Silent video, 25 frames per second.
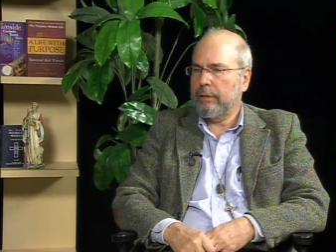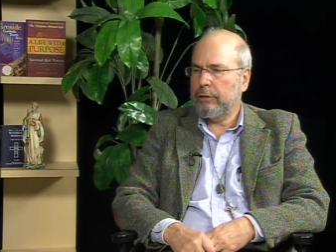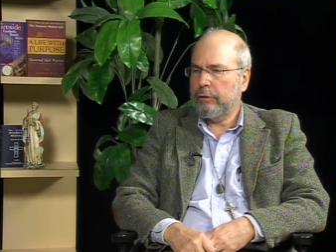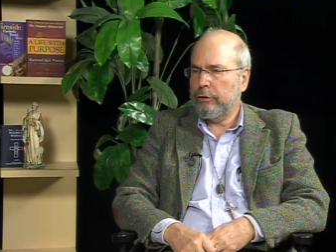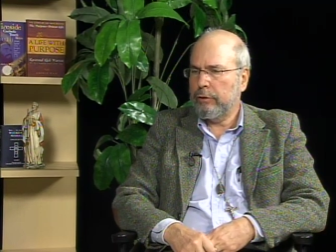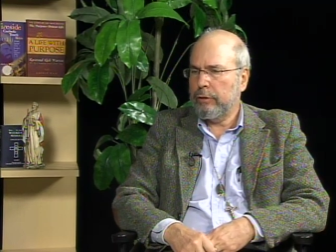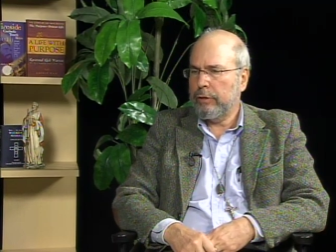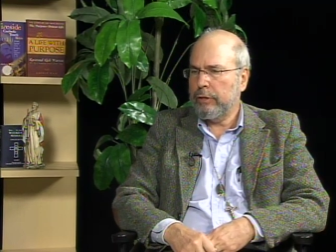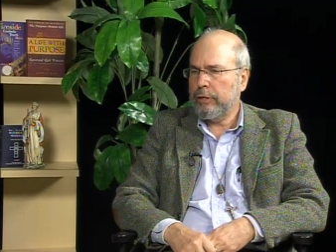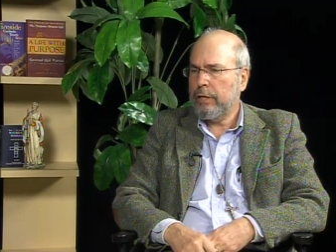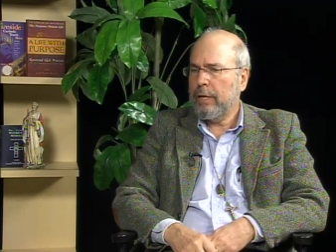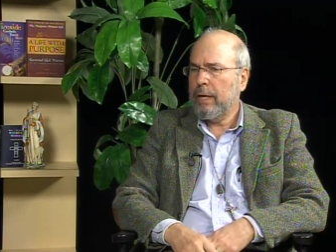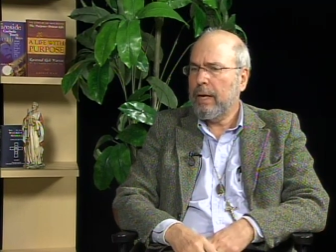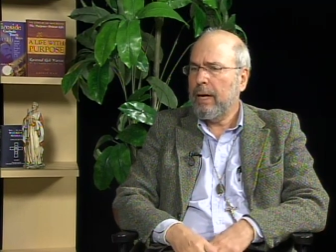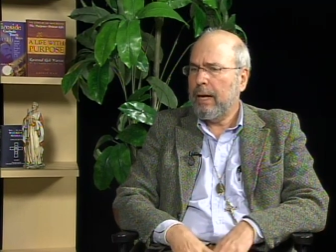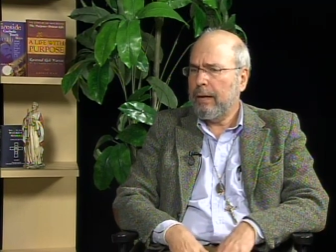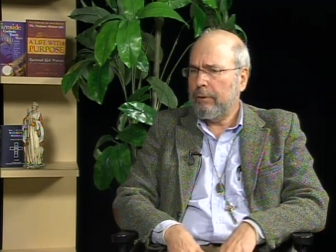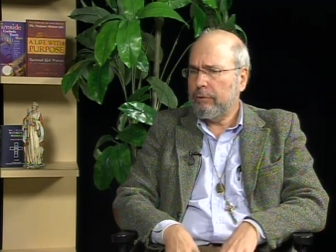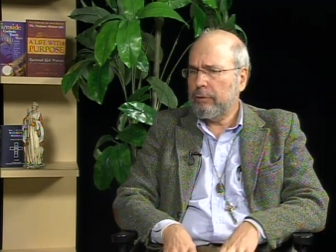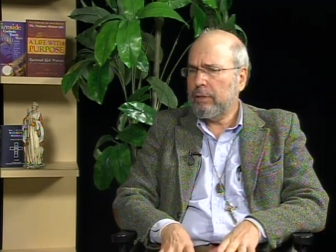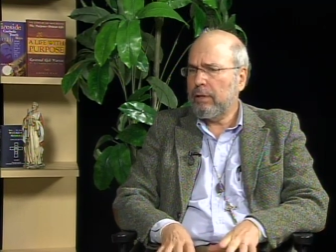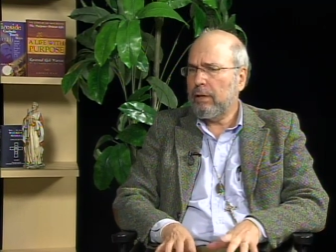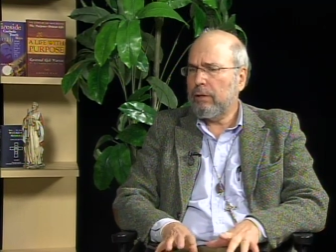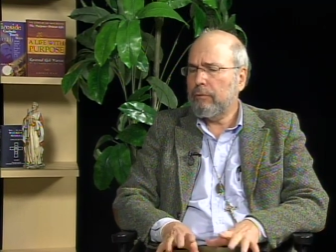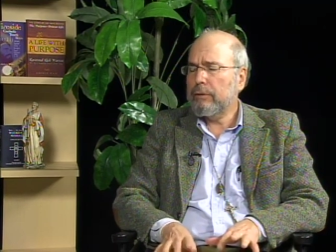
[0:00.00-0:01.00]
Jewish. I
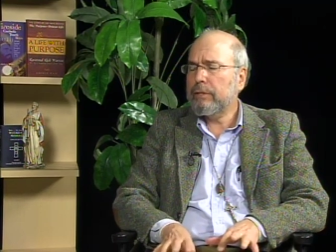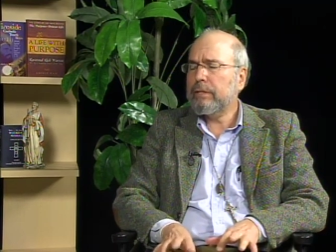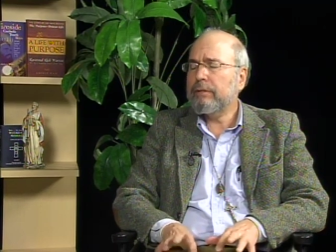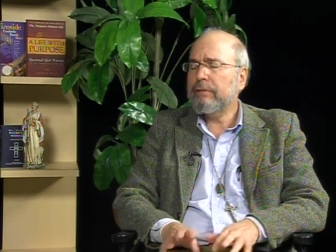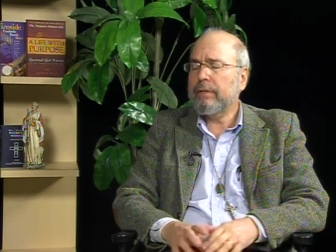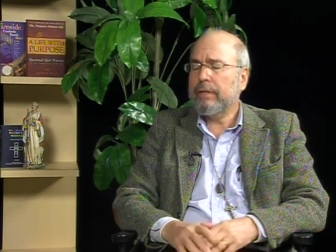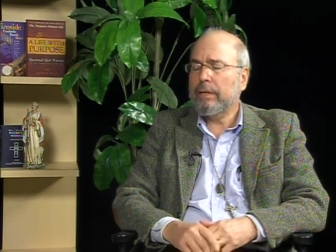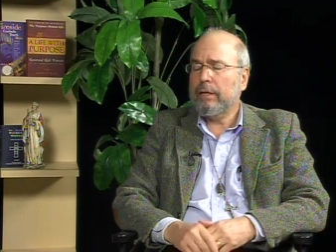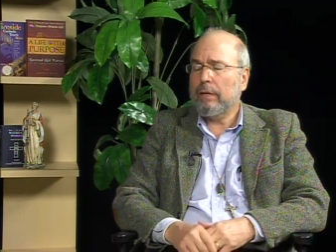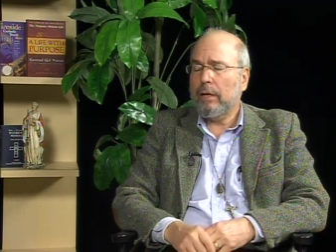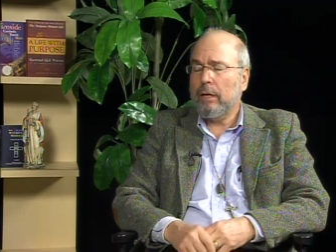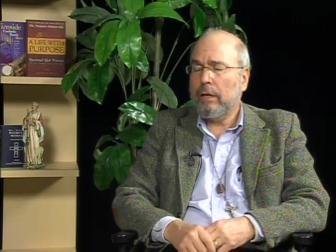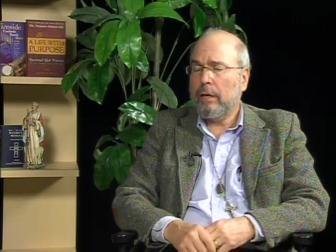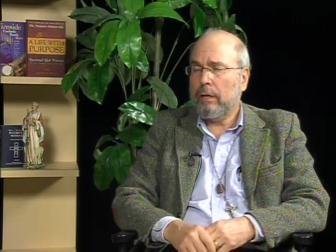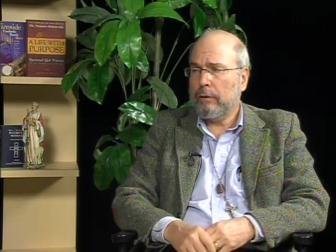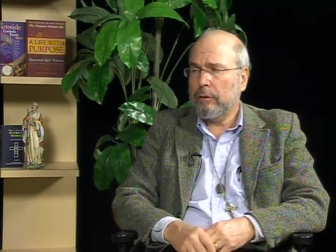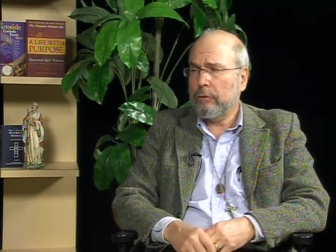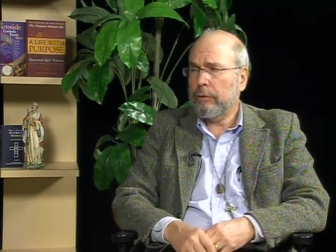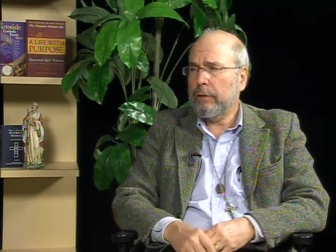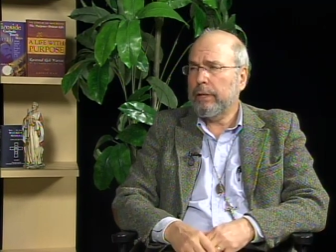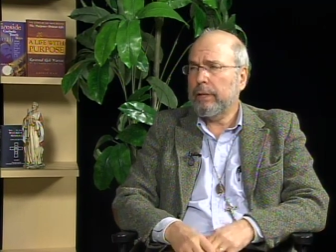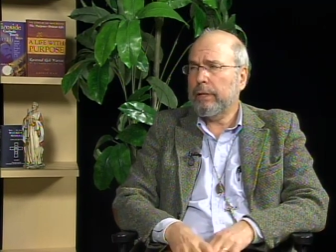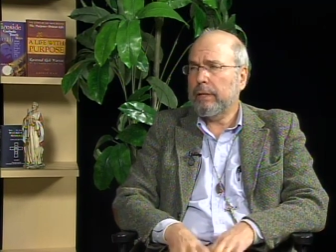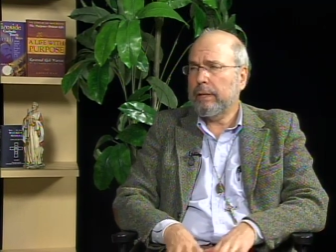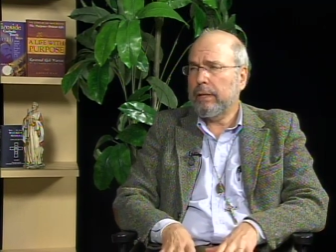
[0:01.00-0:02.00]
was always very God
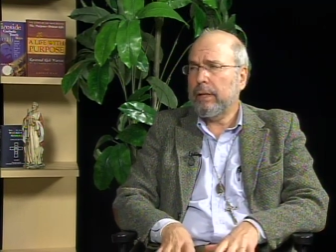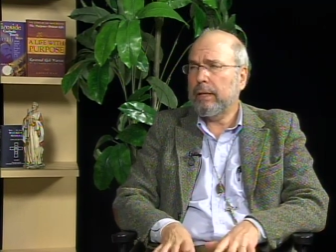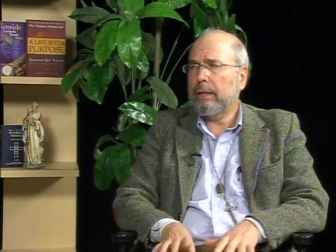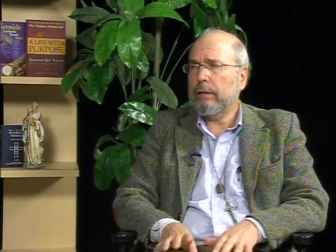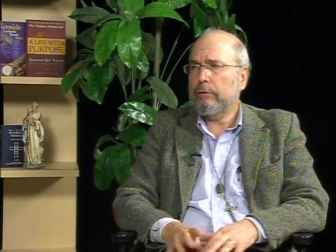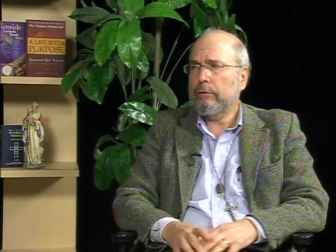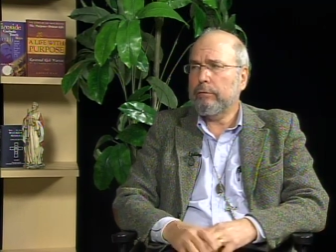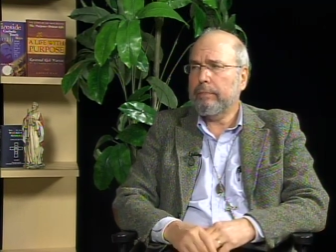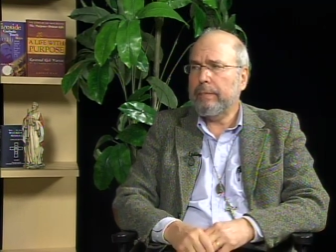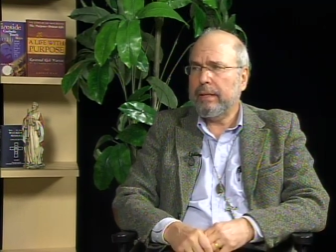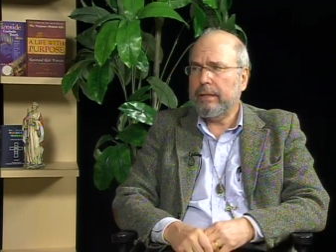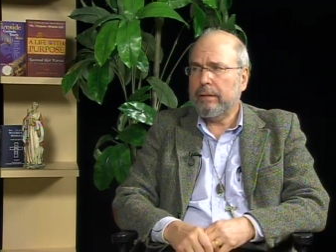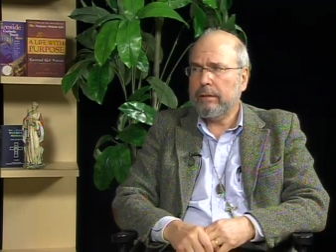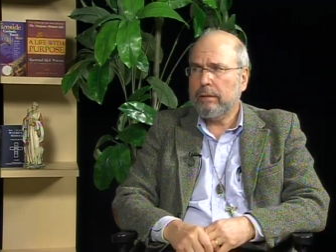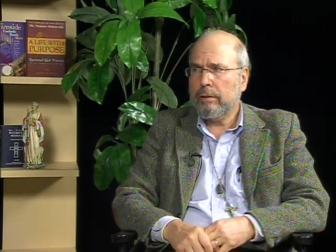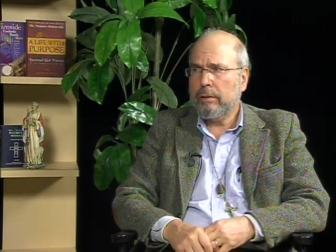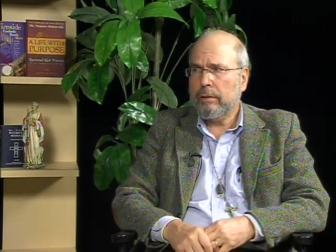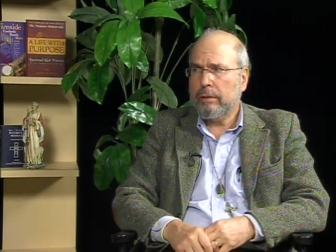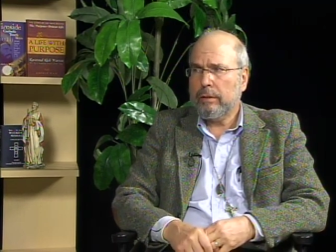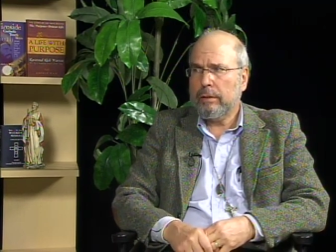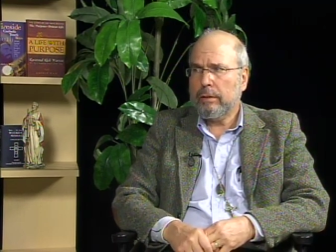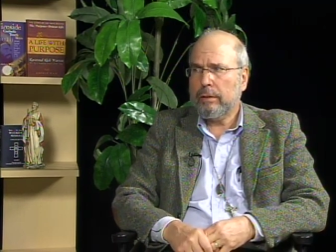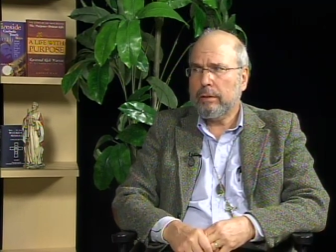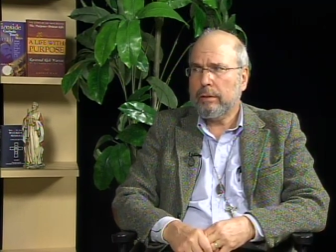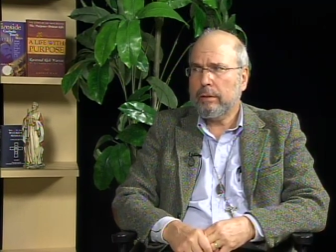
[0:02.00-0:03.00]
oriented, had a tremendous
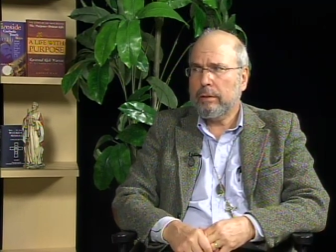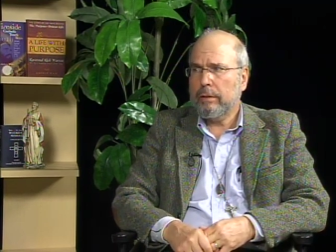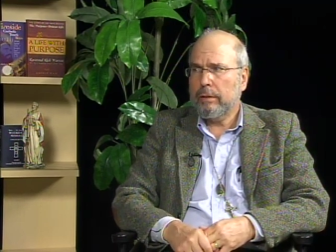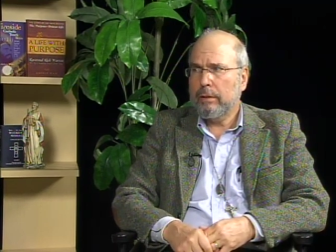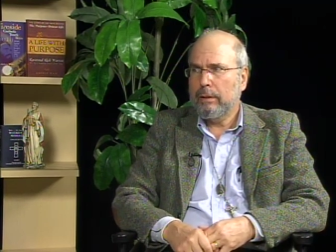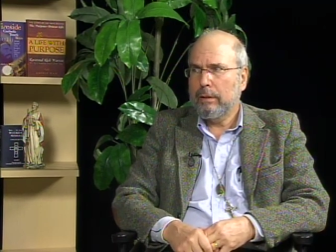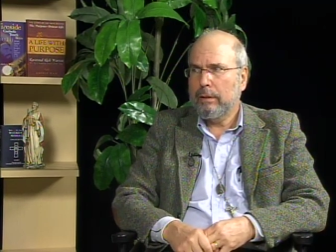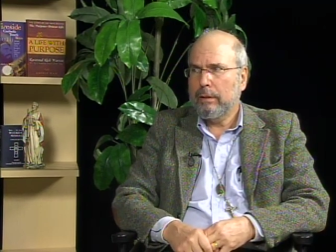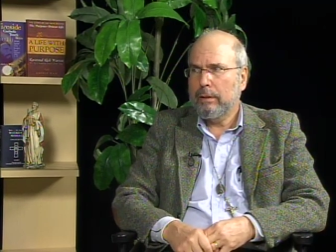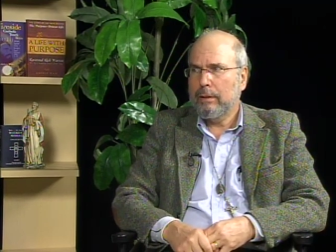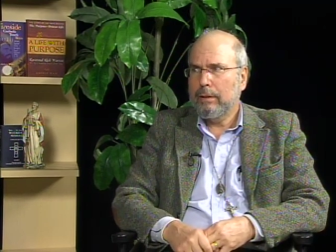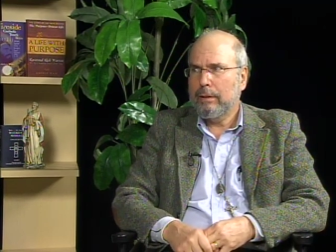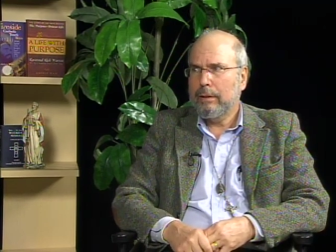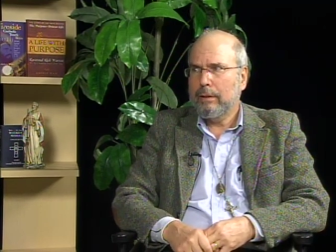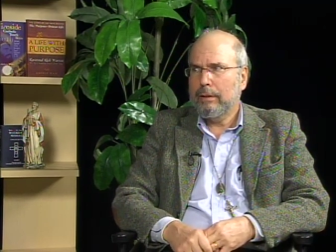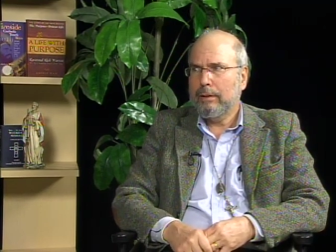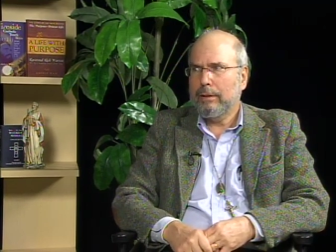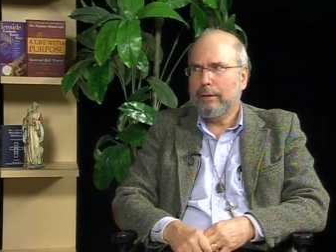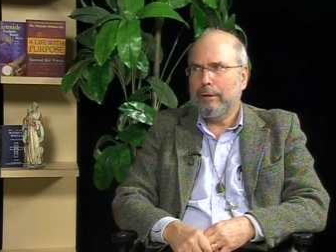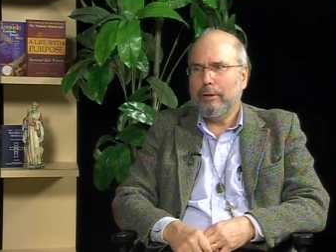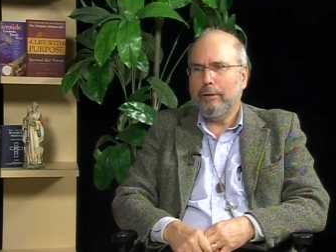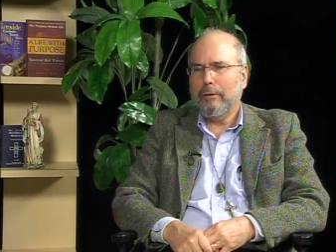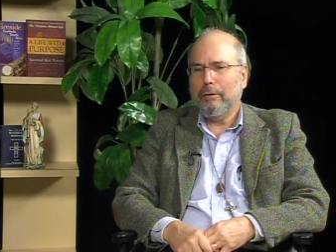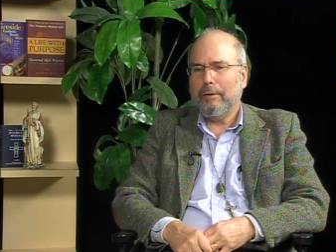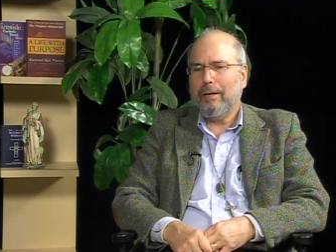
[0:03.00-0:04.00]
thirst
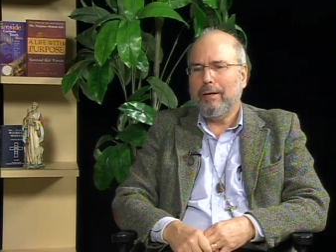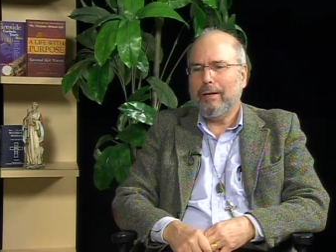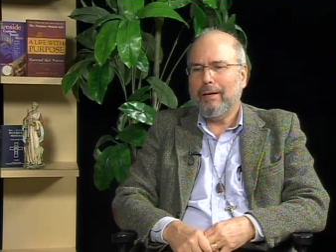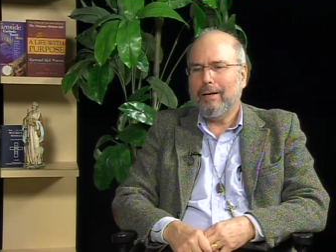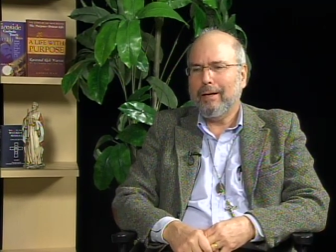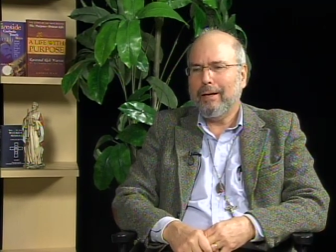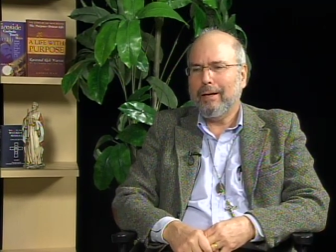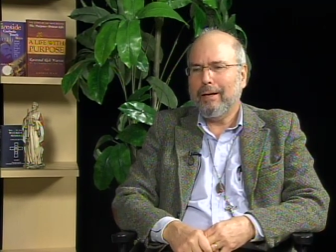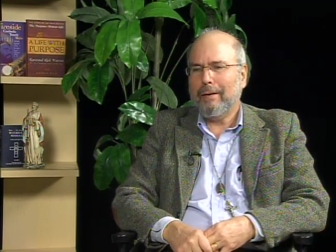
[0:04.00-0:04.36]
to know God.